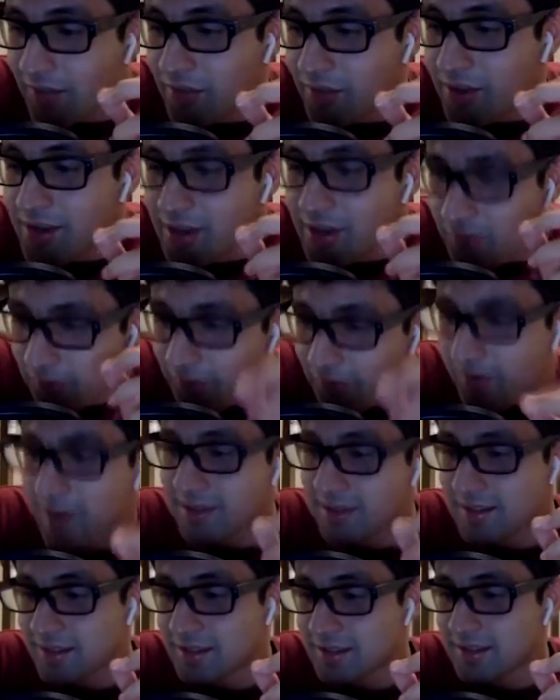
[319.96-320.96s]
the
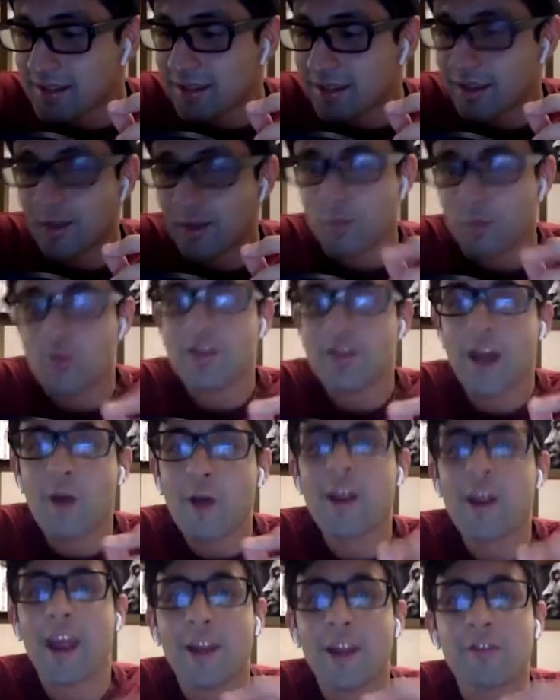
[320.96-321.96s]
defense
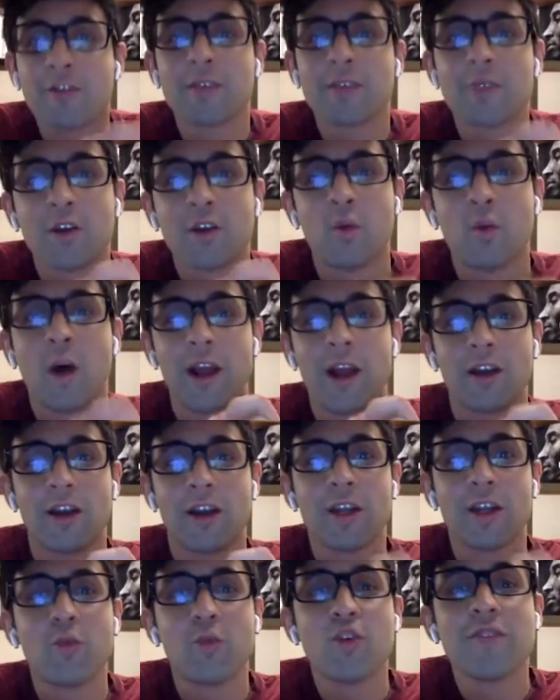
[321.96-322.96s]
without Harry Maguire.
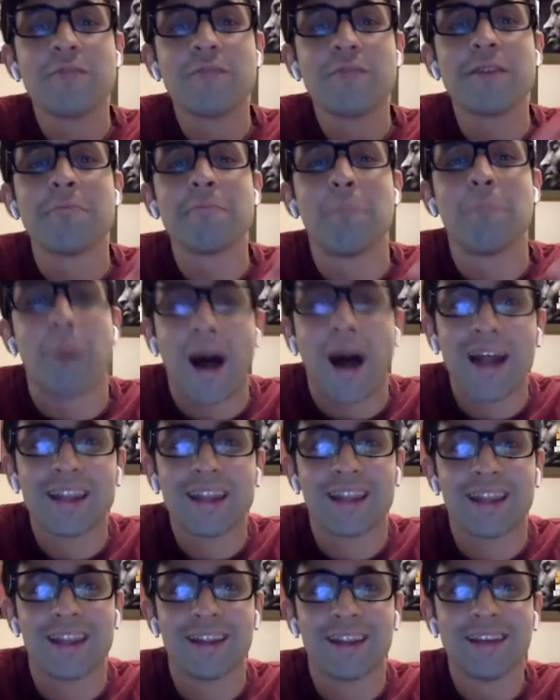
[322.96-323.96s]
It would have been
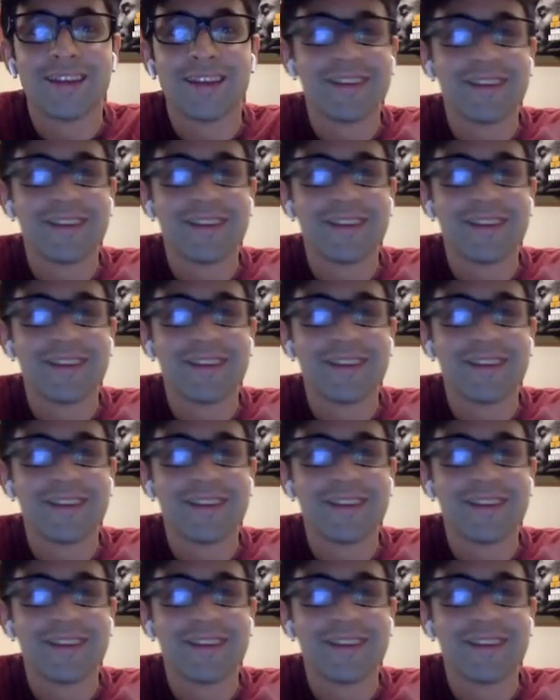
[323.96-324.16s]
Bailly.